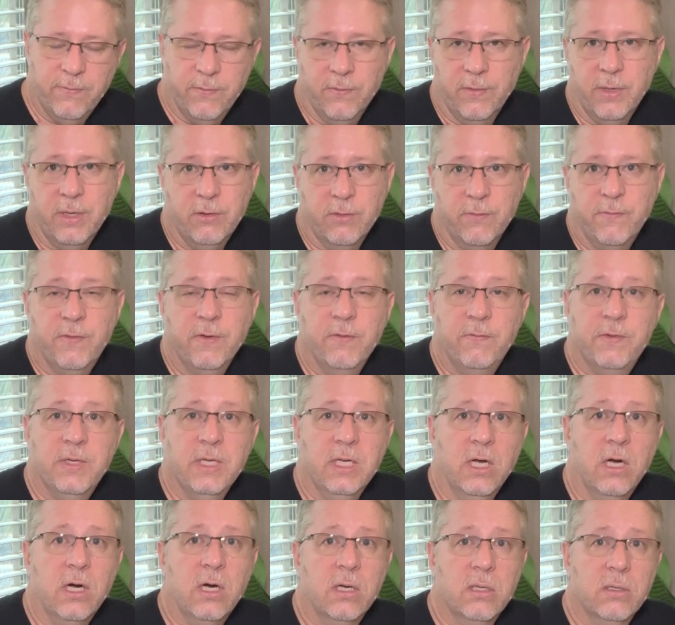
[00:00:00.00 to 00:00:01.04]
under
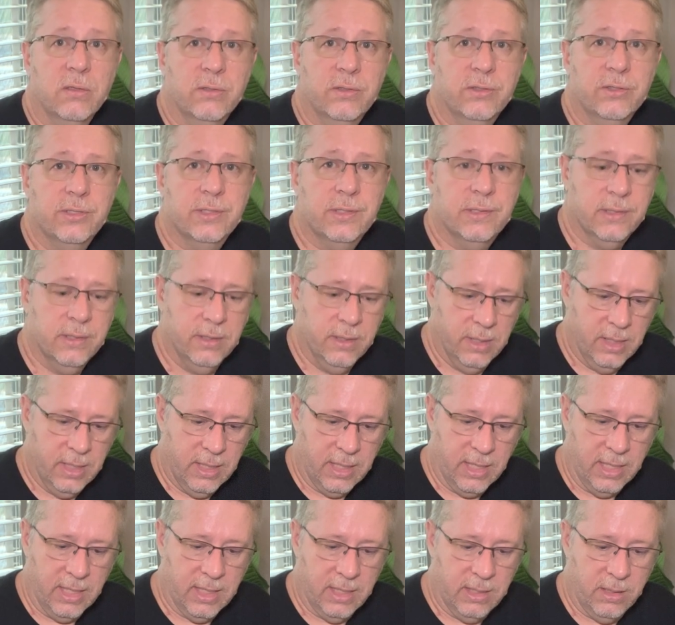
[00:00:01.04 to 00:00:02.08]
$50
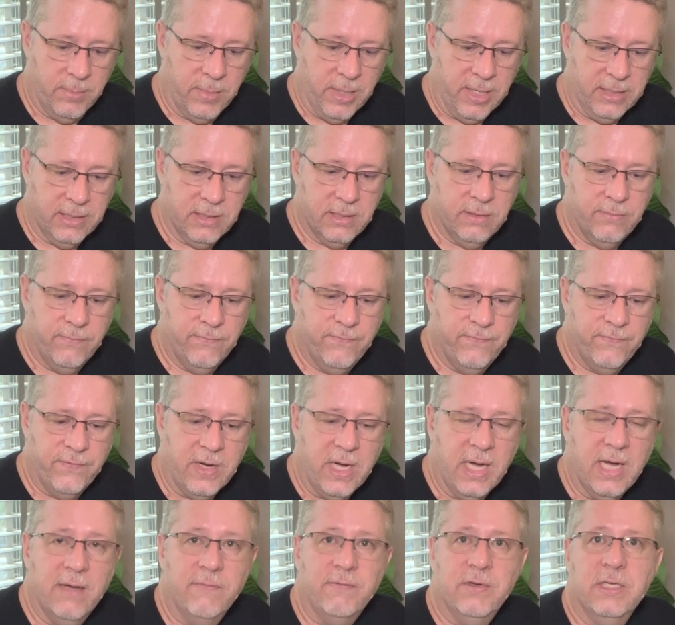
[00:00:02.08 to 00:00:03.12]
and about
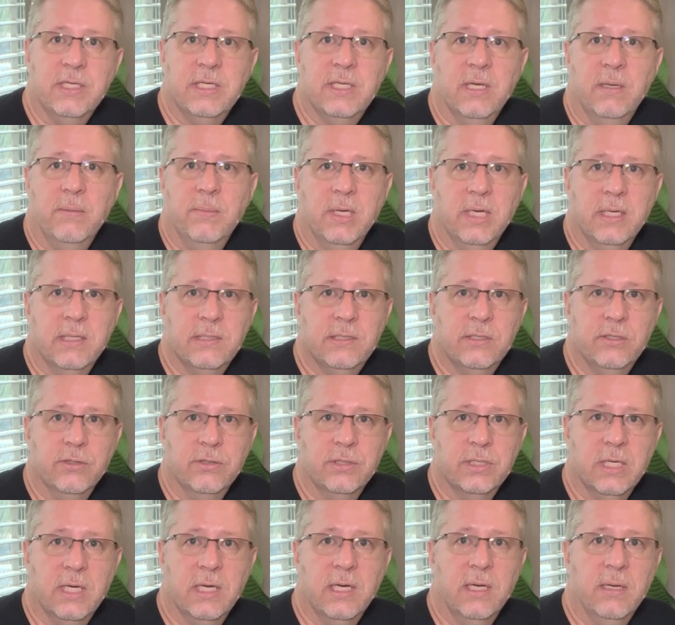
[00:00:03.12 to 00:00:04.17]
5 to 10 minutes of your
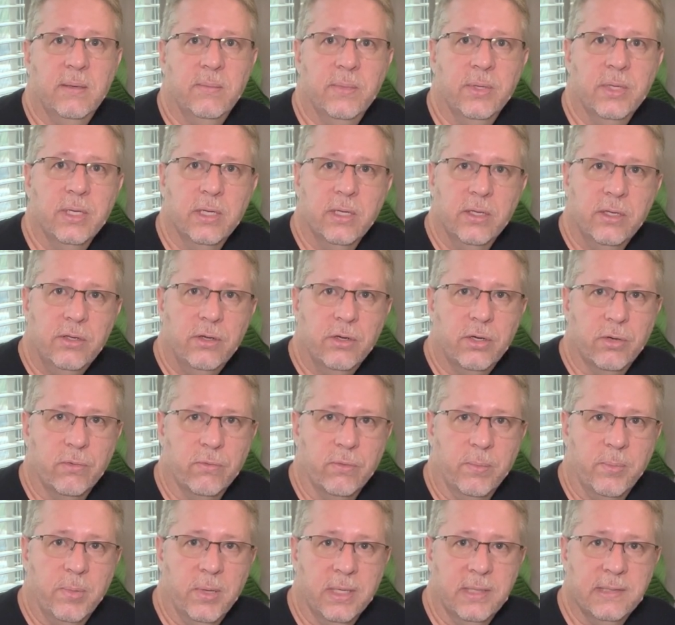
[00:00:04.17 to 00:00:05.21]
time, you can
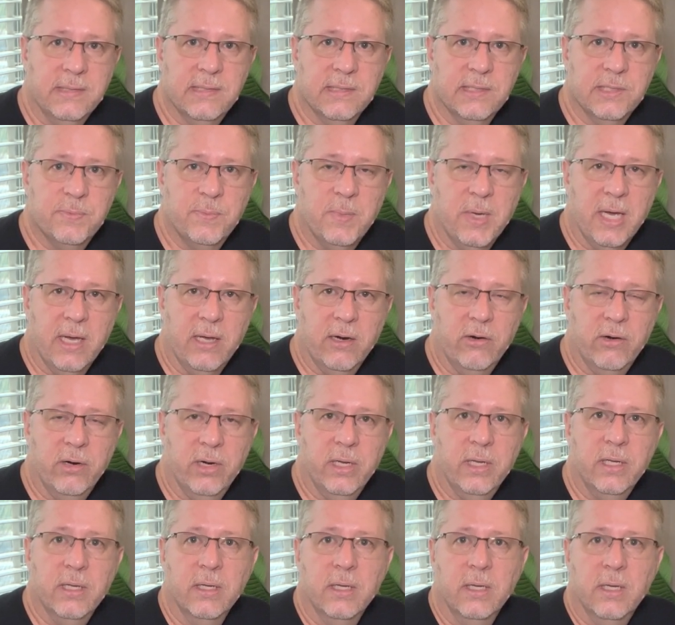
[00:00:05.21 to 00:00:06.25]
replace this
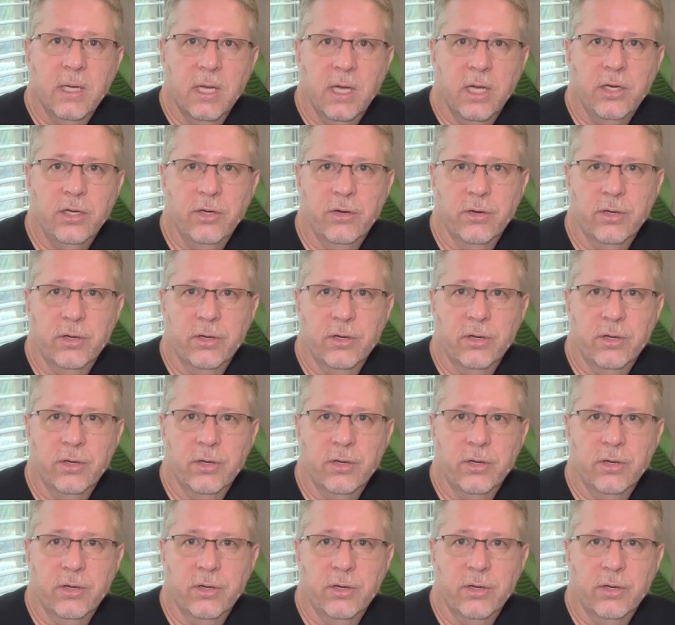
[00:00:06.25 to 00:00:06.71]
battery and you're